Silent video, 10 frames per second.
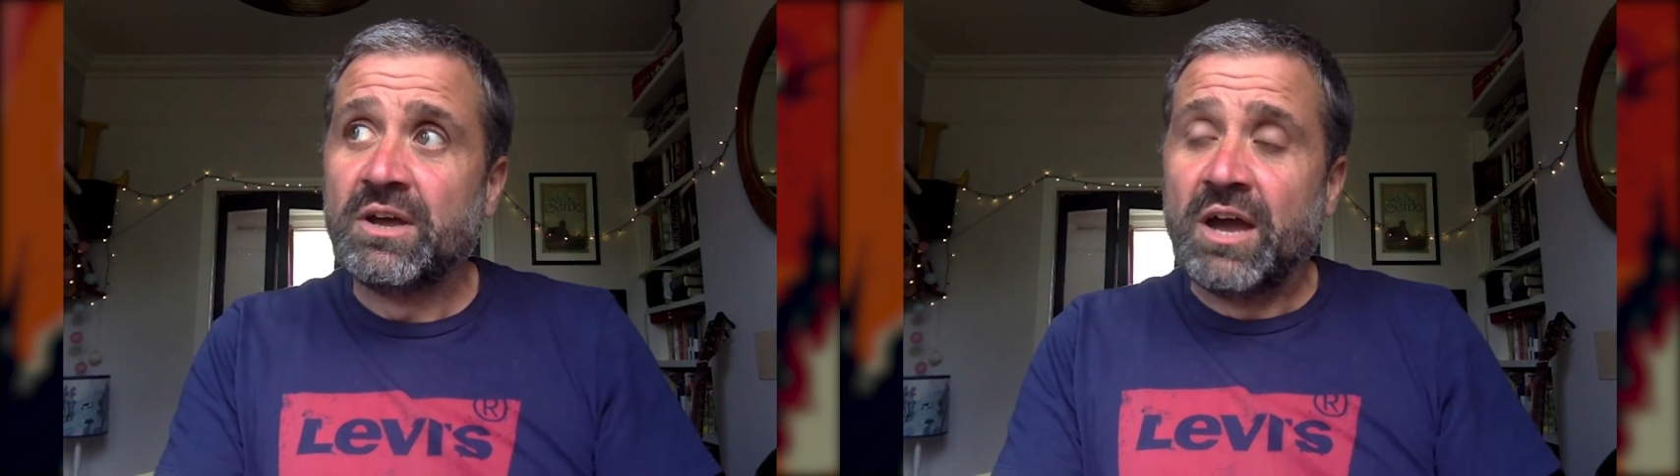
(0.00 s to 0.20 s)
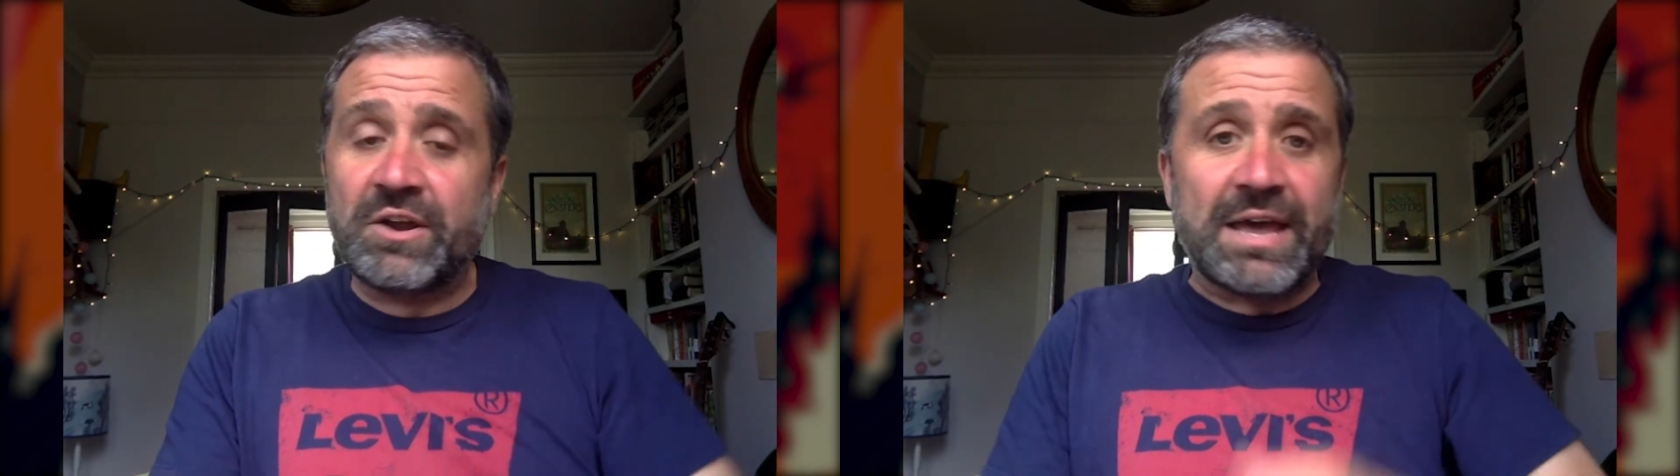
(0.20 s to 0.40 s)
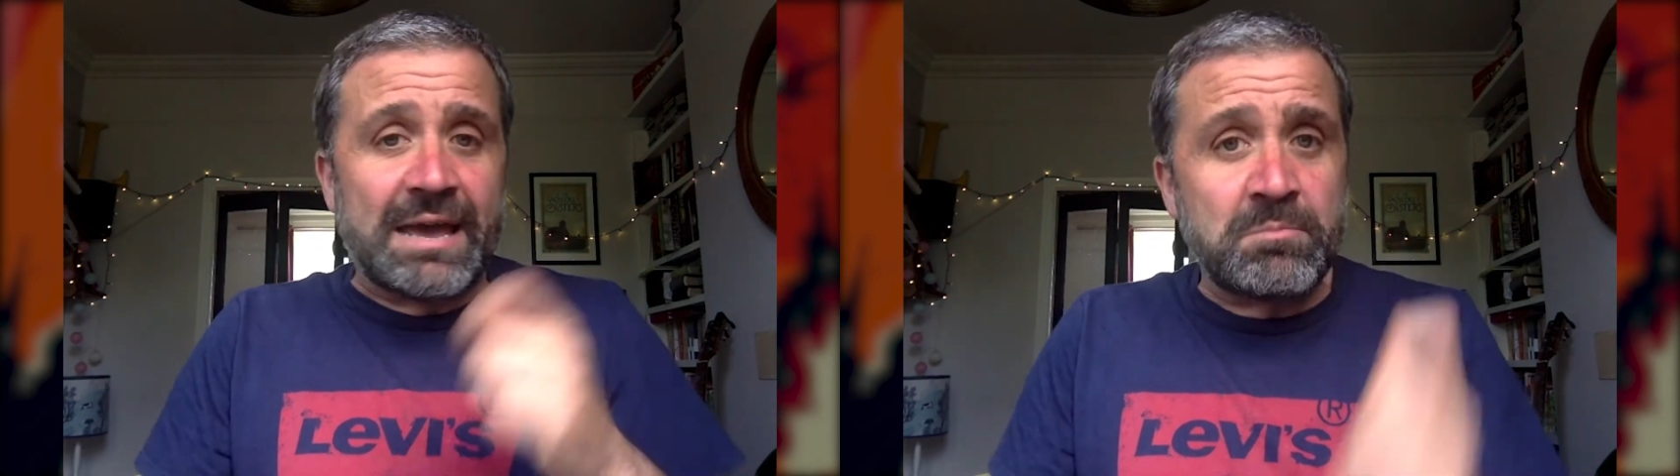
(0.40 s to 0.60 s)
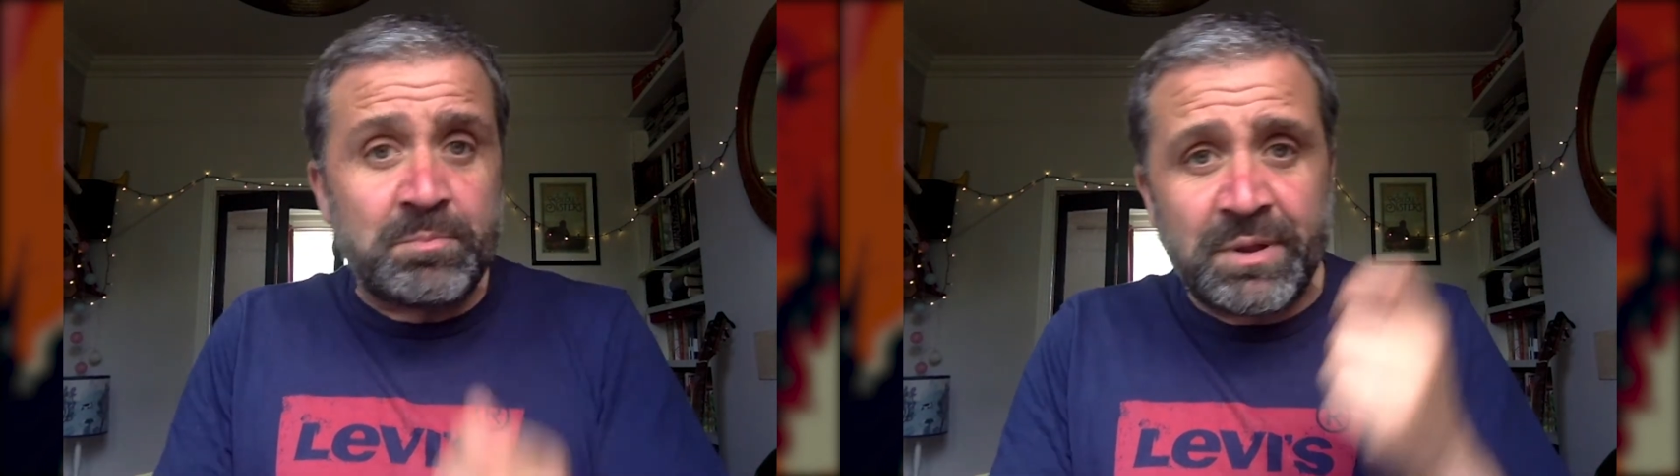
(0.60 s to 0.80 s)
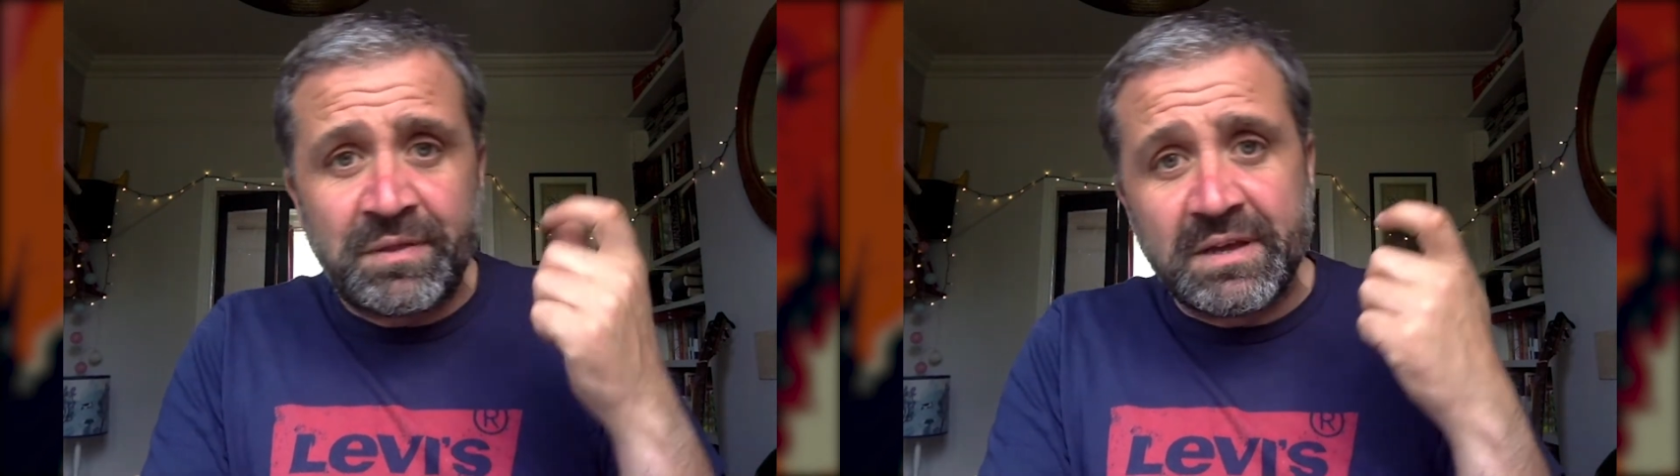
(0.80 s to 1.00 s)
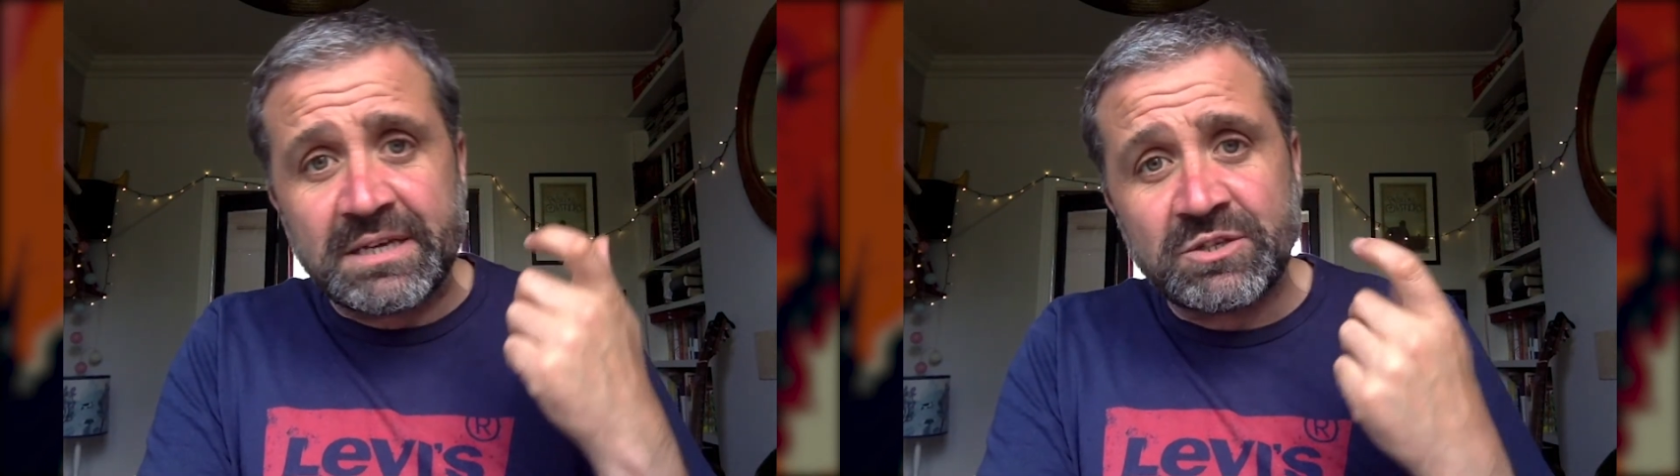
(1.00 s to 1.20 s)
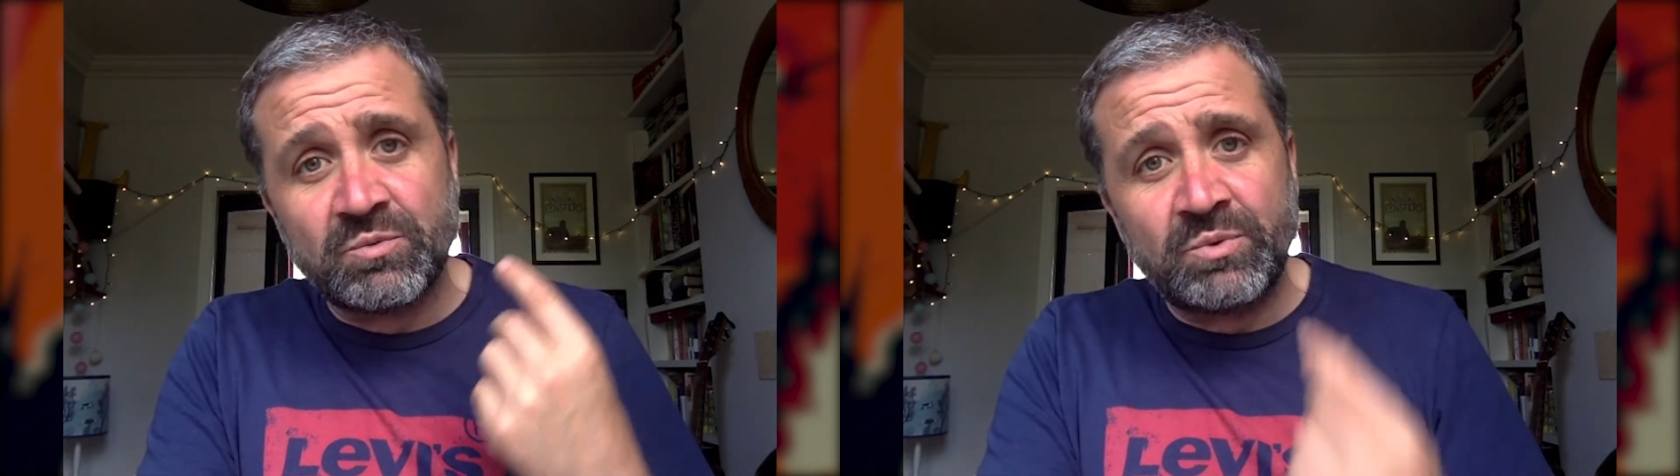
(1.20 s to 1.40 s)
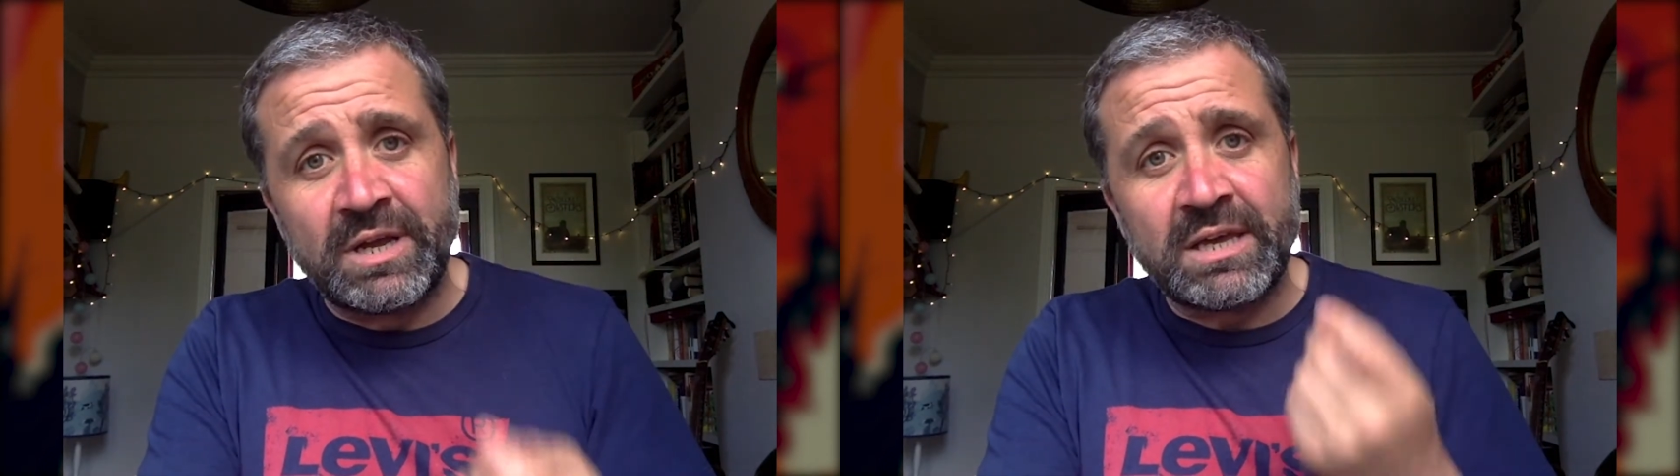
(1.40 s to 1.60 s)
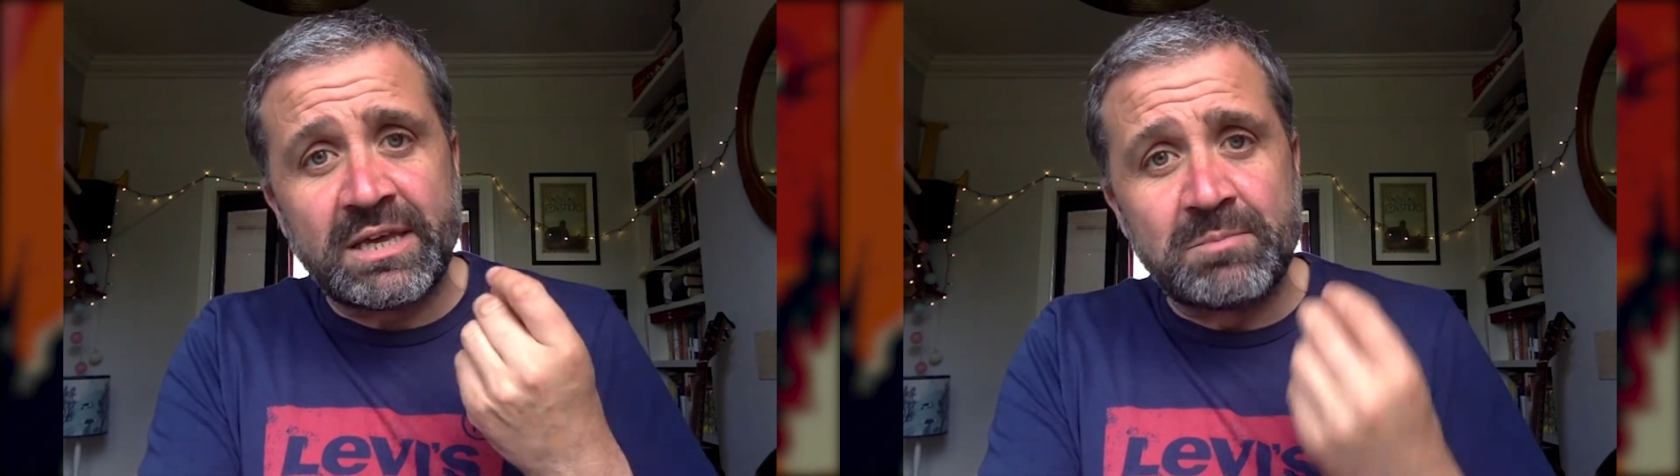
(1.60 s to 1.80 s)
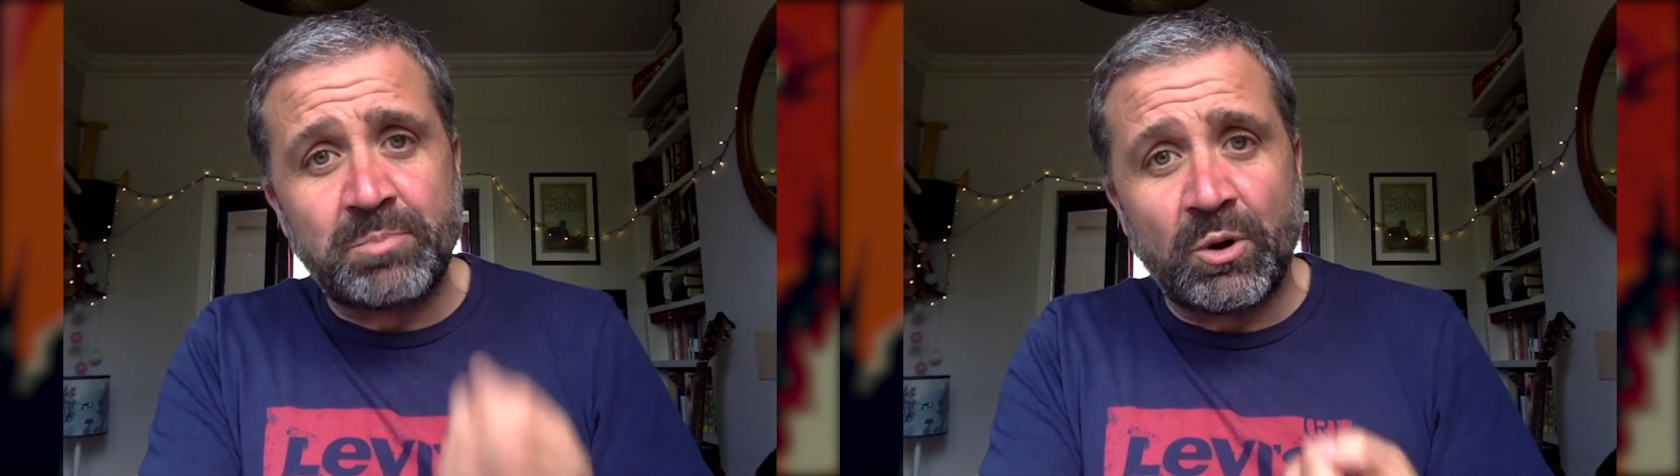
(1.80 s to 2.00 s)
And empathy is a really
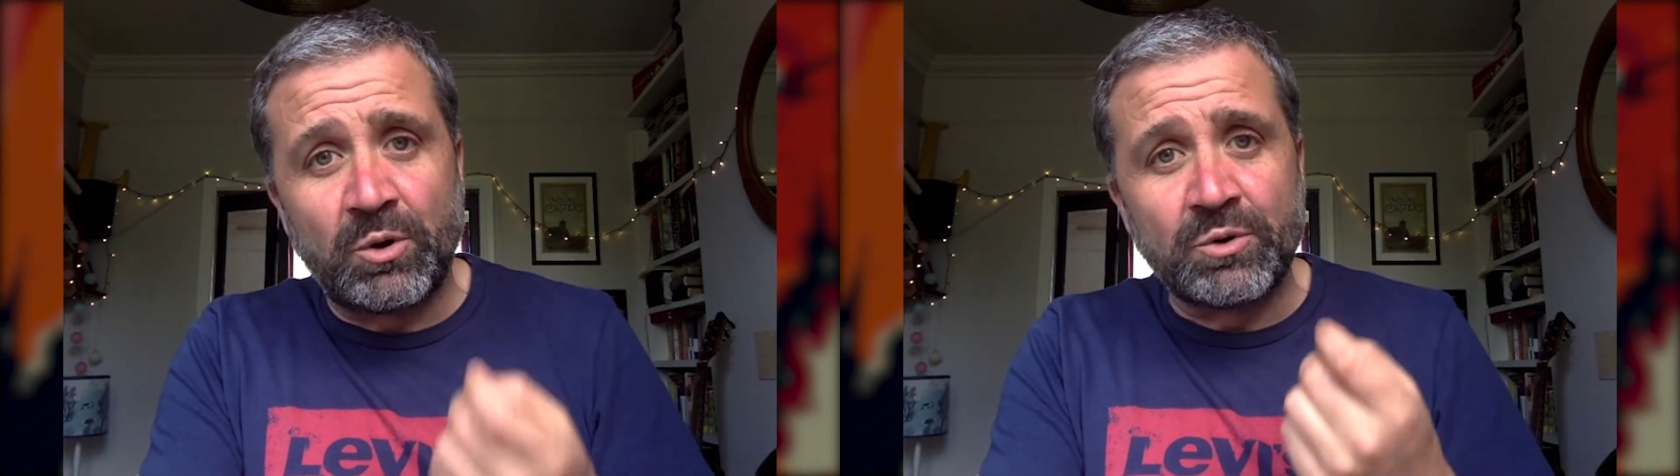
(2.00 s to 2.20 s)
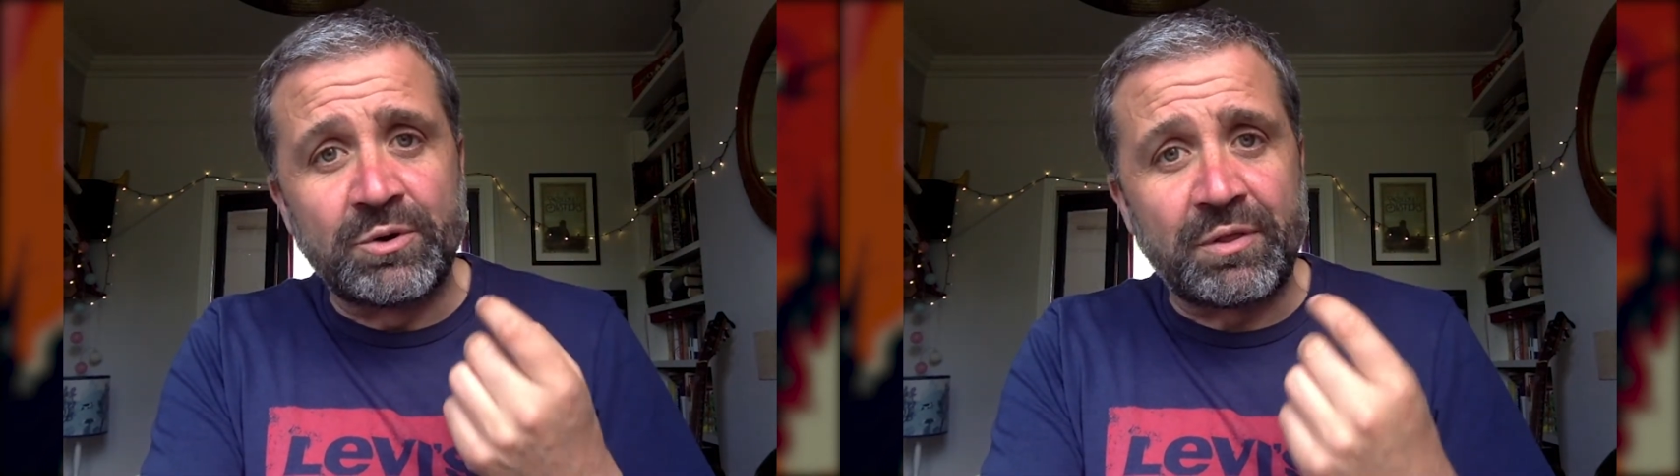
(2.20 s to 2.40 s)
important